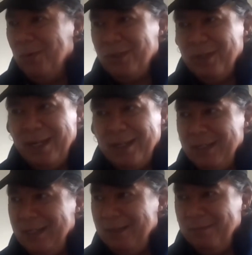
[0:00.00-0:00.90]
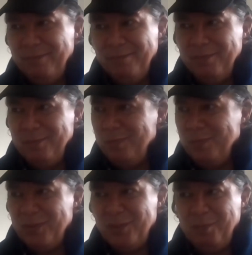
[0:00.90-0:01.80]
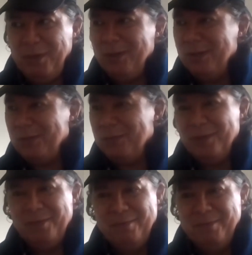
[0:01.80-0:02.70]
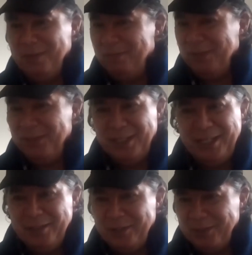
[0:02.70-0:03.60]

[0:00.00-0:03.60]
most likely spirits were visiting